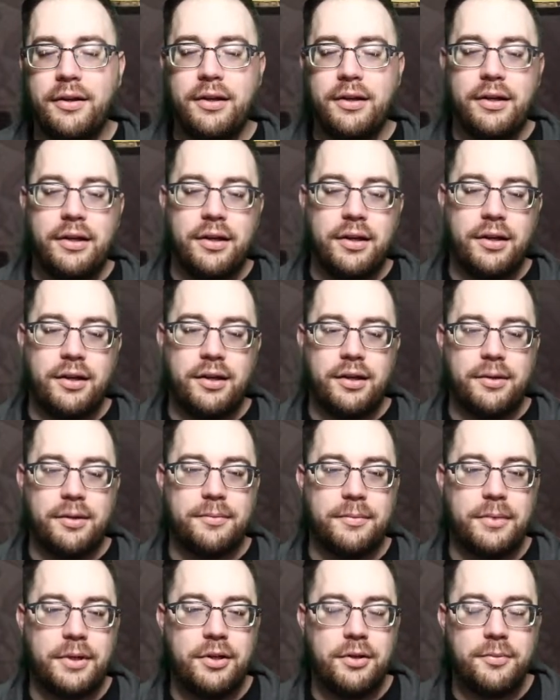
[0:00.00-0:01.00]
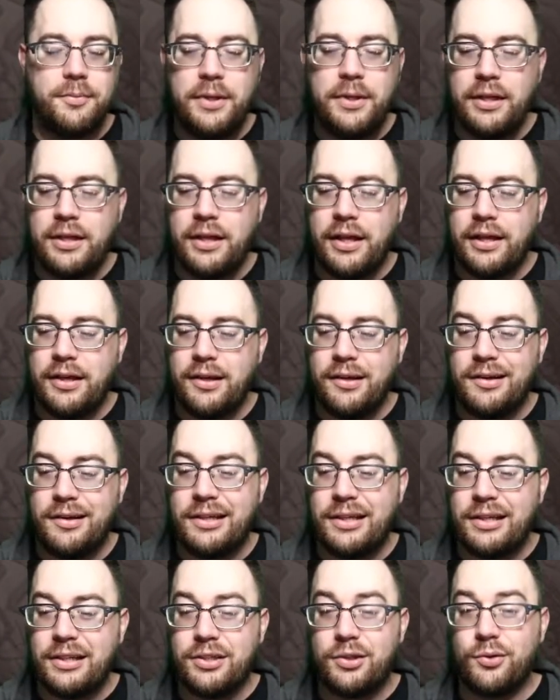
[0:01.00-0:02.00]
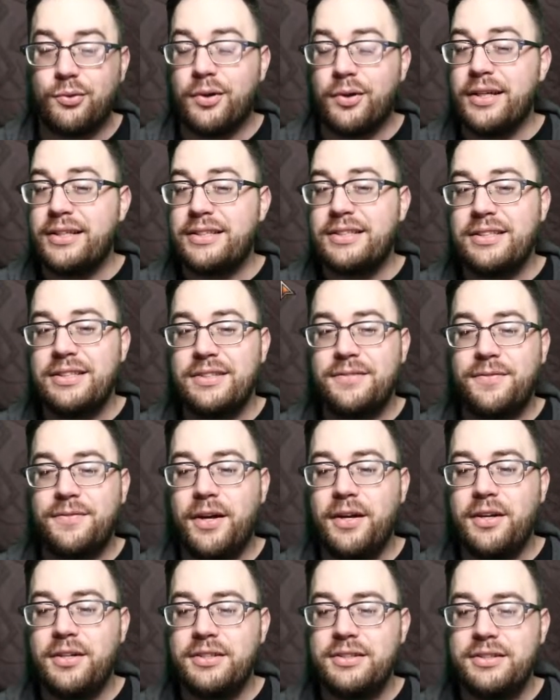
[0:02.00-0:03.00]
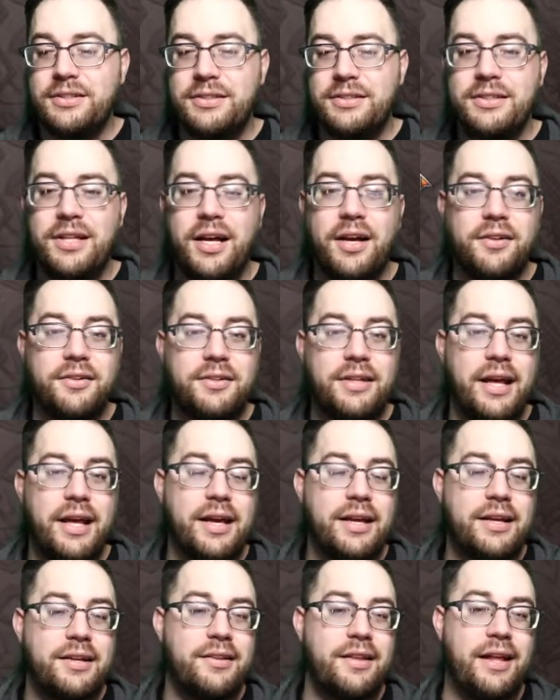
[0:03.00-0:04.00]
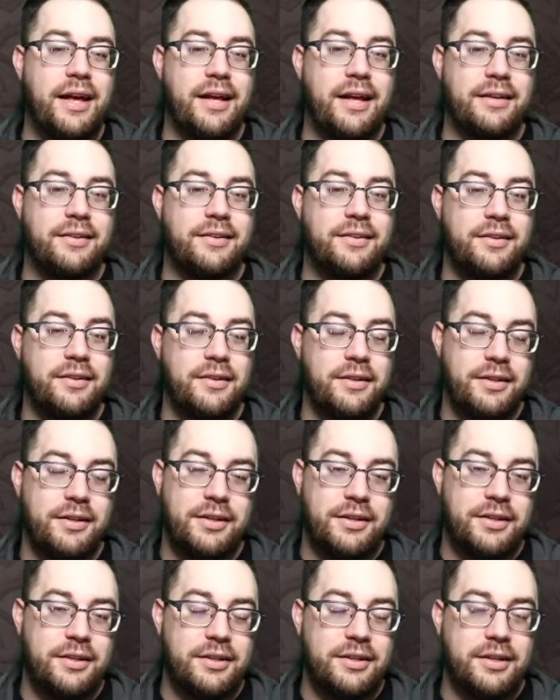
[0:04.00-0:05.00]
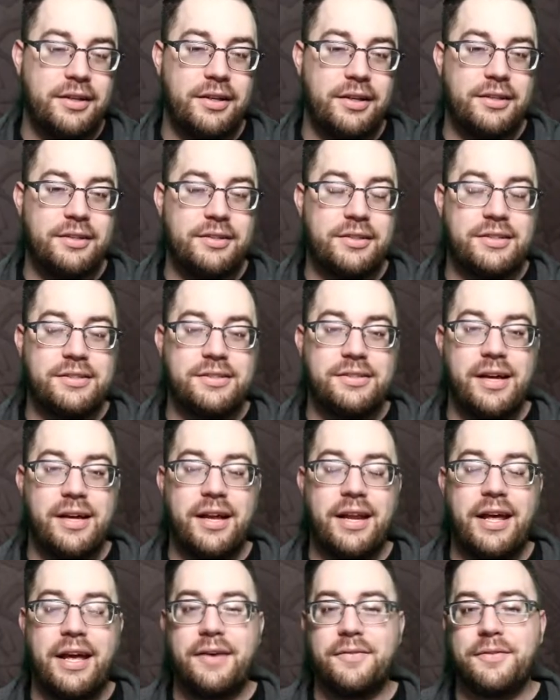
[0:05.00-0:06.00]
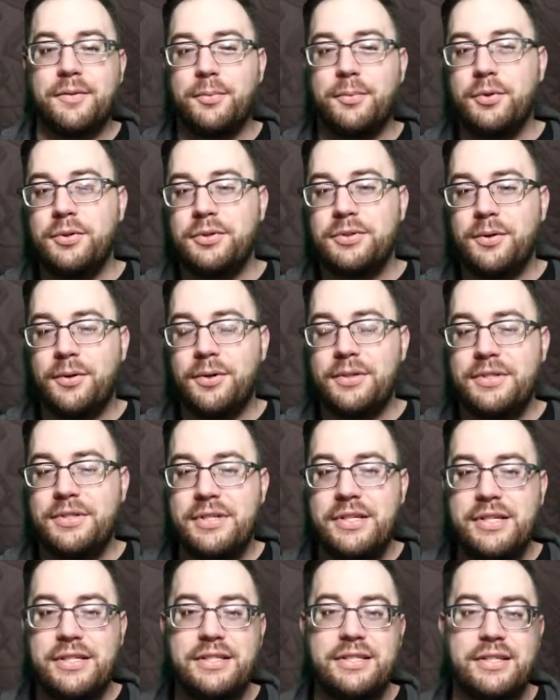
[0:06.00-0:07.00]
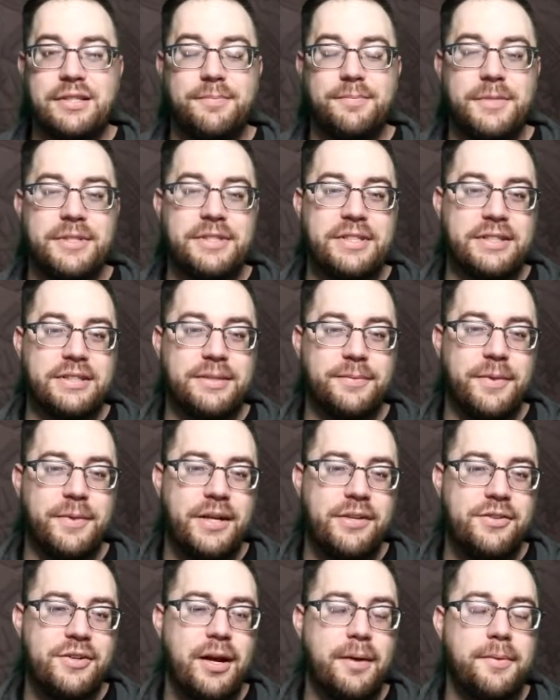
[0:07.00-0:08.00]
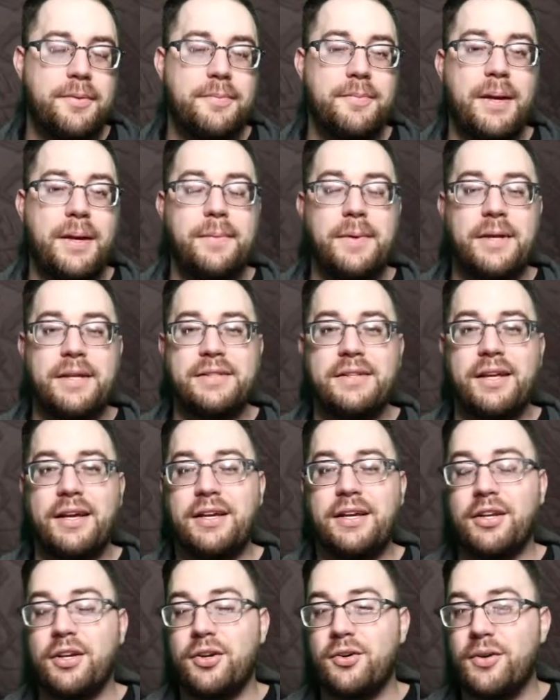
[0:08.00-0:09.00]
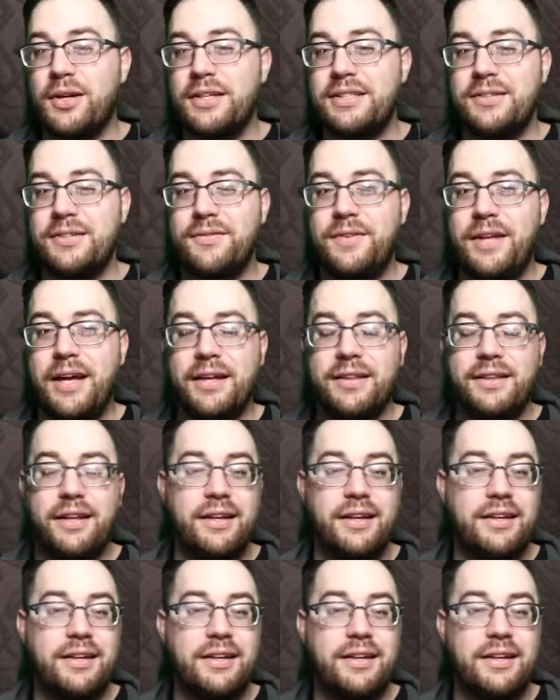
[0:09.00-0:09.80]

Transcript: It could be like Grixis Fires style deck that does not have the blue sources. It's missing some land drops. Maybe it's like an aggressive deck that